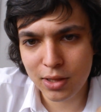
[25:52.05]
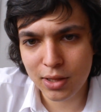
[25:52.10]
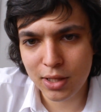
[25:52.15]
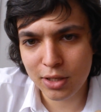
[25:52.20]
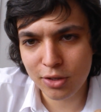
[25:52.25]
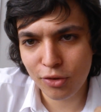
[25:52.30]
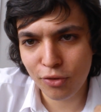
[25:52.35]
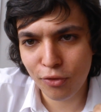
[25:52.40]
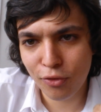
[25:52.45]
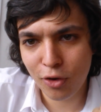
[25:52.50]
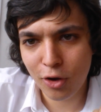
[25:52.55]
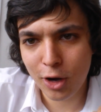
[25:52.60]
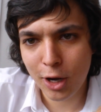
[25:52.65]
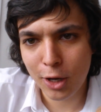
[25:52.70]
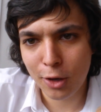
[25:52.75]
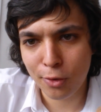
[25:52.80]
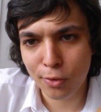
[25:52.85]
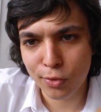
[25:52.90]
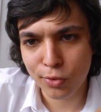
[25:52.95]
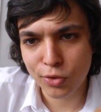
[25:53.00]
this
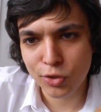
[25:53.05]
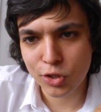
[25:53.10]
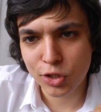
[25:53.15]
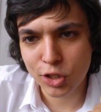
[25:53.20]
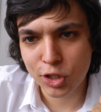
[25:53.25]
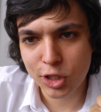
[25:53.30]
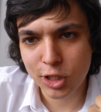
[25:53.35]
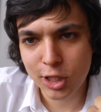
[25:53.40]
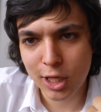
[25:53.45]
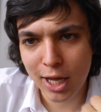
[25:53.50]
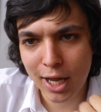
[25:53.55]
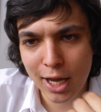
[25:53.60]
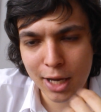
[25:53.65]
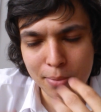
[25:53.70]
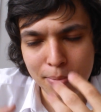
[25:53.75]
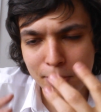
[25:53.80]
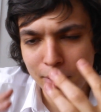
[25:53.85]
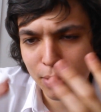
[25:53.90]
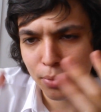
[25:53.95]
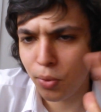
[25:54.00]
vinyl just
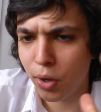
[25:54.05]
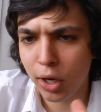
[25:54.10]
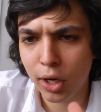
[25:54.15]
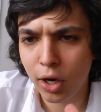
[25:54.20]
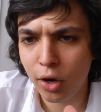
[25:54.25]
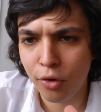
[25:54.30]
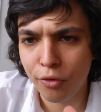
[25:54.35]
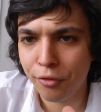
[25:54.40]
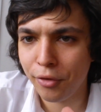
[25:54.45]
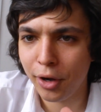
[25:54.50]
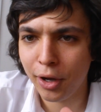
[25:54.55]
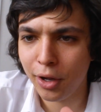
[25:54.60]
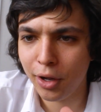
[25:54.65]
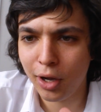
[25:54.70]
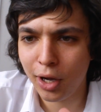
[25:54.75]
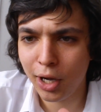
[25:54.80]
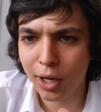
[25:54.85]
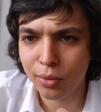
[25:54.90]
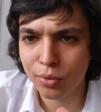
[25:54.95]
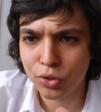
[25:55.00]
had me won over.
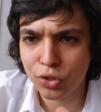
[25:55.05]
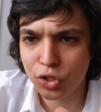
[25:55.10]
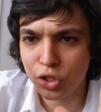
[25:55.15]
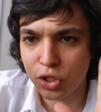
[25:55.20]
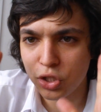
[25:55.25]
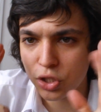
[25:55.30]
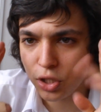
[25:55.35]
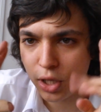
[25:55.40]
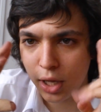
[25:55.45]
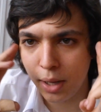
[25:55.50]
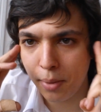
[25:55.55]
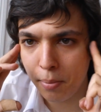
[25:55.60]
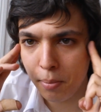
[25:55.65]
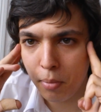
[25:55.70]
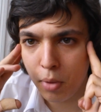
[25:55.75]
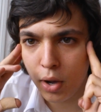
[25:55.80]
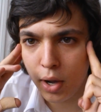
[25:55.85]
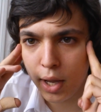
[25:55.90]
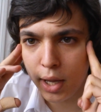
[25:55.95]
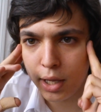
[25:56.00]
I was just like,
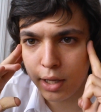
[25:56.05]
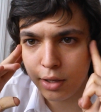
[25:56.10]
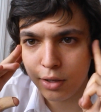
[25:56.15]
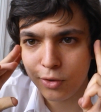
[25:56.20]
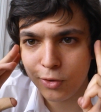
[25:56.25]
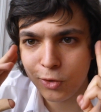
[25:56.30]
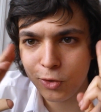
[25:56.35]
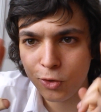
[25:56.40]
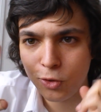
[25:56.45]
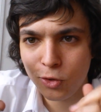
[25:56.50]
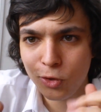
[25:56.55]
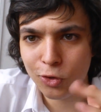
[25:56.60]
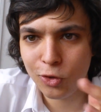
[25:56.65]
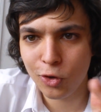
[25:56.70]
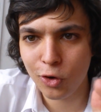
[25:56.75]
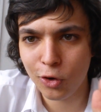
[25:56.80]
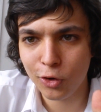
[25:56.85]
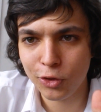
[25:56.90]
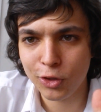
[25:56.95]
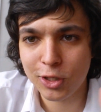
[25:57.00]
my
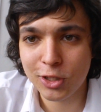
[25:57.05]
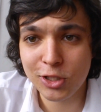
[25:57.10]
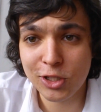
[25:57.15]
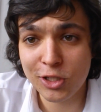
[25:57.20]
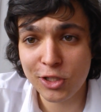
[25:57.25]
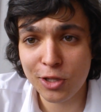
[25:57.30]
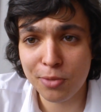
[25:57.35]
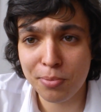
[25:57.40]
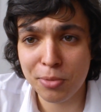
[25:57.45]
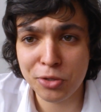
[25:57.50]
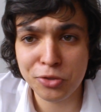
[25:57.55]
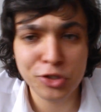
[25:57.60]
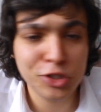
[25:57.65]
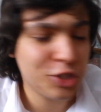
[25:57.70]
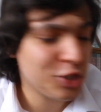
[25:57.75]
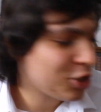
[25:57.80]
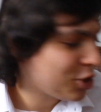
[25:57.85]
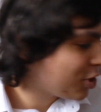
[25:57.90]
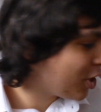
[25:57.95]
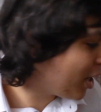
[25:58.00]
God, this is the most
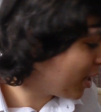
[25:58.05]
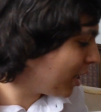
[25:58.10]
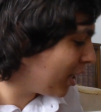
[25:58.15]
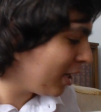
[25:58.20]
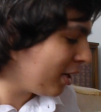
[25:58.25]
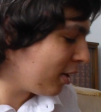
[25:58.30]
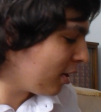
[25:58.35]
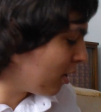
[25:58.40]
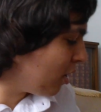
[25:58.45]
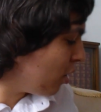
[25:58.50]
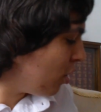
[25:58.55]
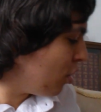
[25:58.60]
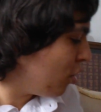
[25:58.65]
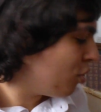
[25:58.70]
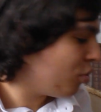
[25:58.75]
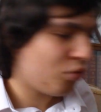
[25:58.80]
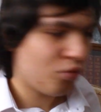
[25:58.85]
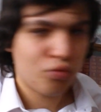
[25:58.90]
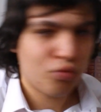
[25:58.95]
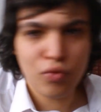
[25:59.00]
stunning
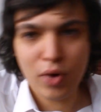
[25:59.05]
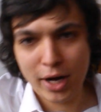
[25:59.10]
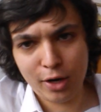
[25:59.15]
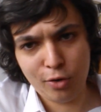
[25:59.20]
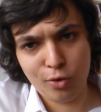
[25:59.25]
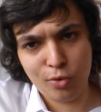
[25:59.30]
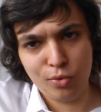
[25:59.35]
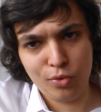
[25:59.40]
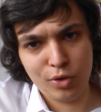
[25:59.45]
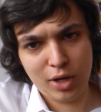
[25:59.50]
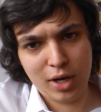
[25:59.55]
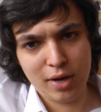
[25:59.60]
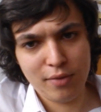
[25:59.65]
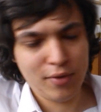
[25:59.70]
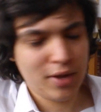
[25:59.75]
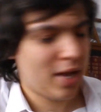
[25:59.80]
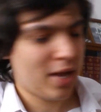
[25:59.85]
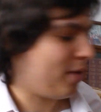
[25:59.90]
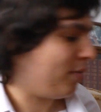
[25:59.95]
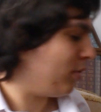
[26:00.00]
record
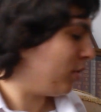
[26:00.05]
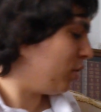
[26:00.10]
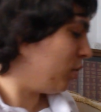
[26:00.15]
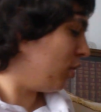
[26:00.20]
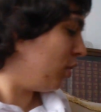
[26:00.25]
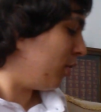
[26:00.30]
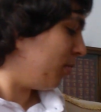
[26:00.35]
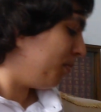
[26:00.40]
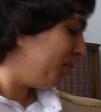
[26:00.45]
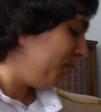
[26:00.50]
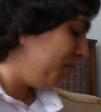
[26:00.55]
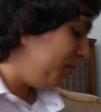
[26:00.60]
I've ever got.